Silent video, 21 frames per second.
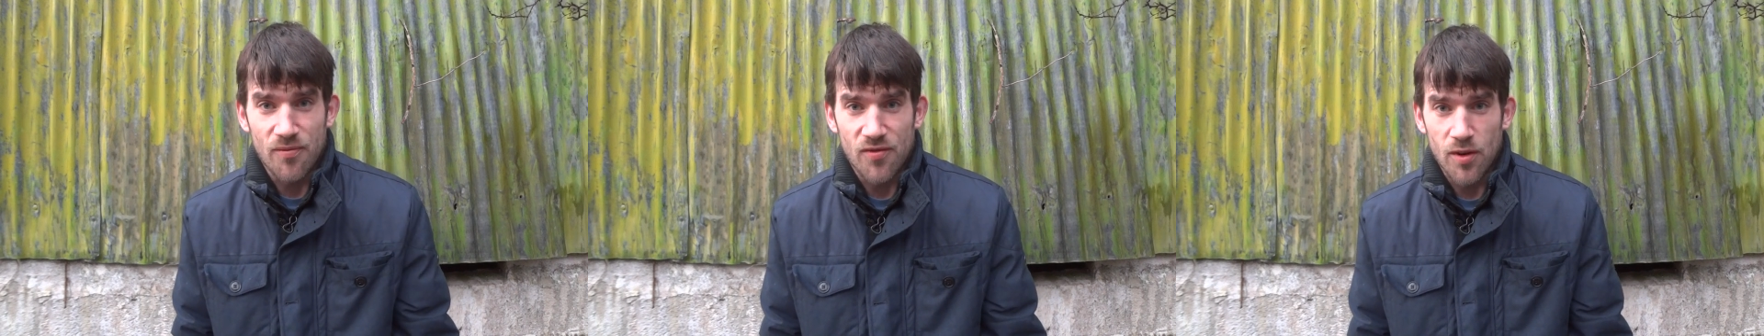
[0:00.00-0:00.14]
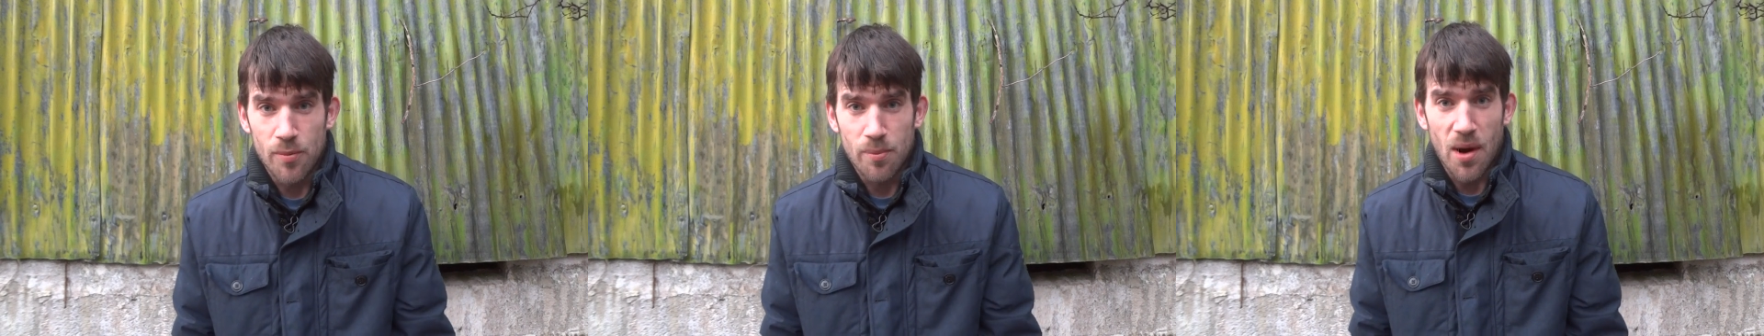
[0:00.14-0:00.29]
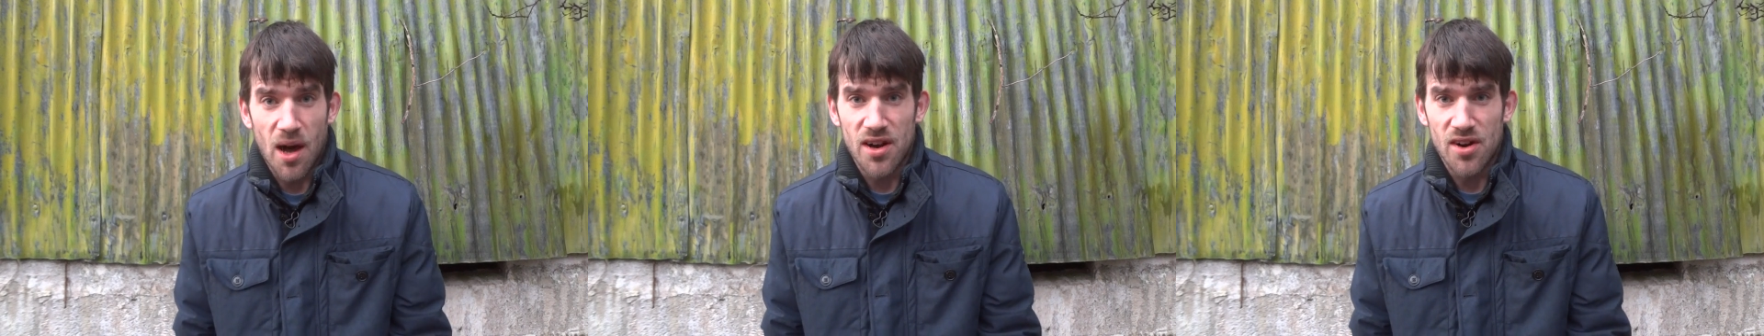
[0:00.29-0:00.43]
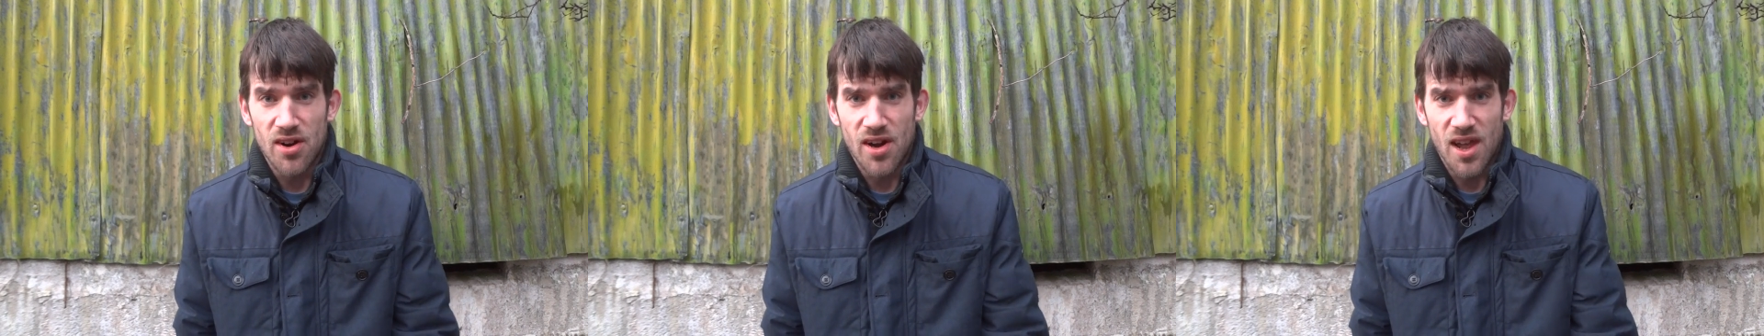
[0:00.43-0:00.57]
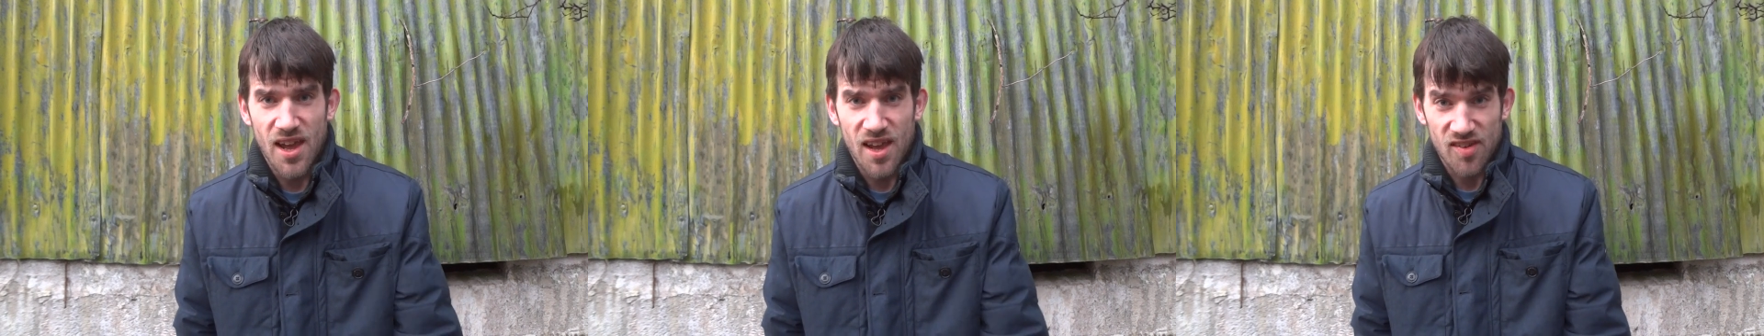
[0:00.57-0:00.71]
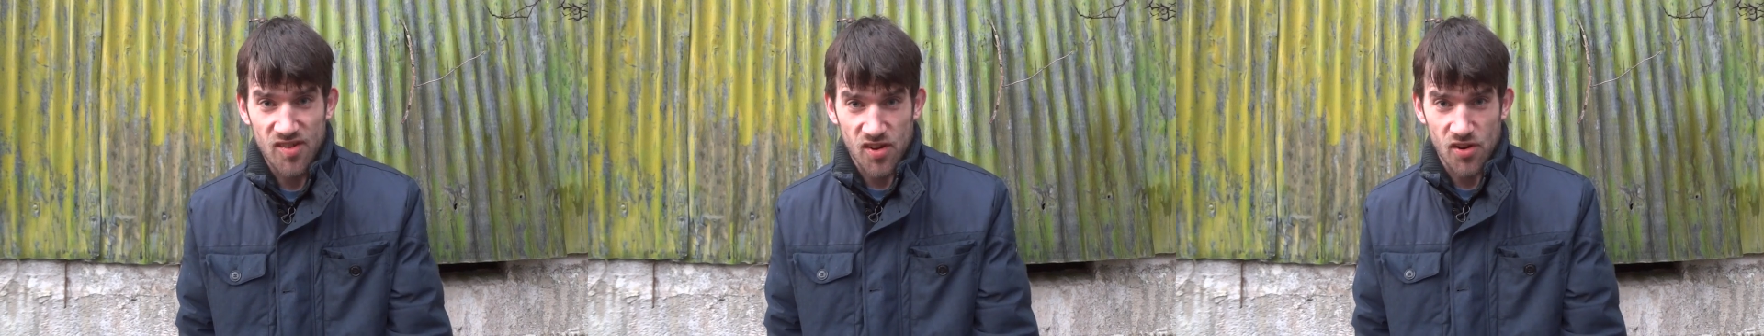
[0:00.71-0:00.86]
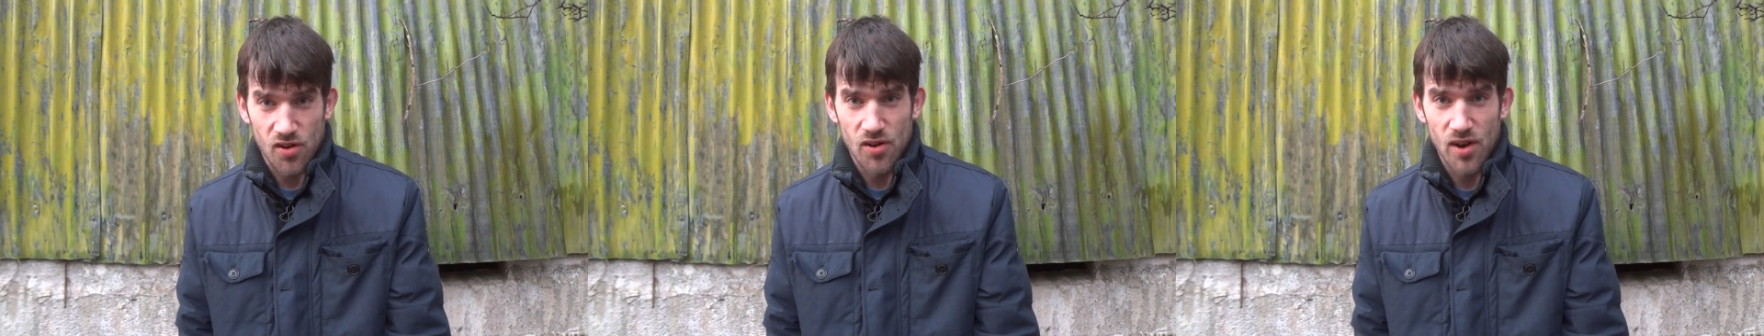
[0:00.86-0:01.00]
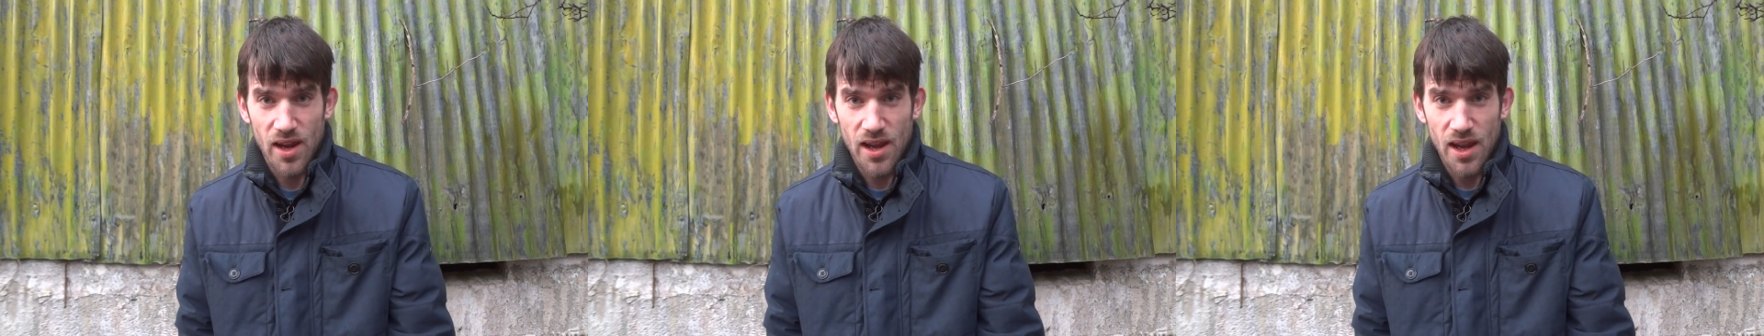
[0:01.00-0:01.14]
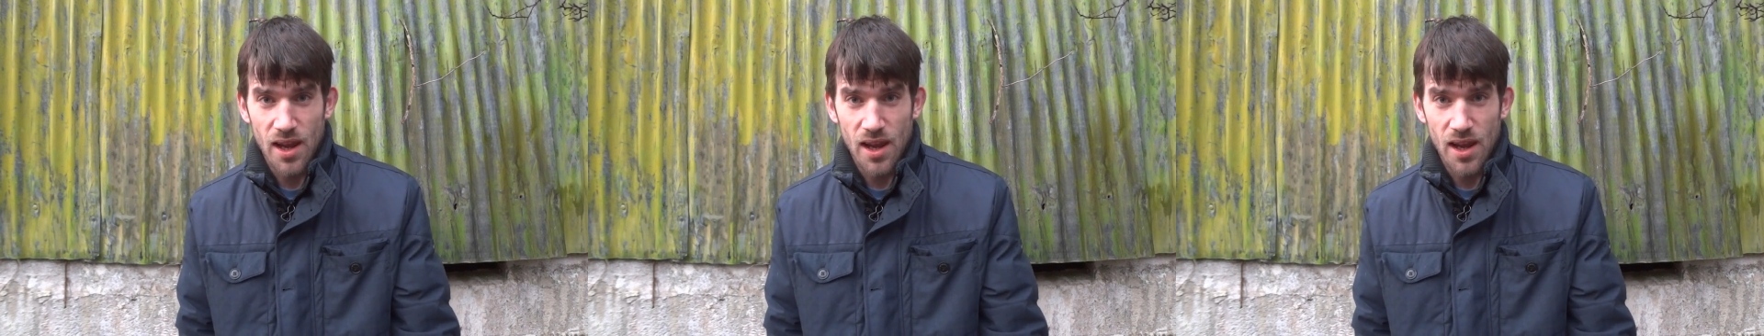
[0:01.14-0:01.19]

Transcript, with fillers: for modern history.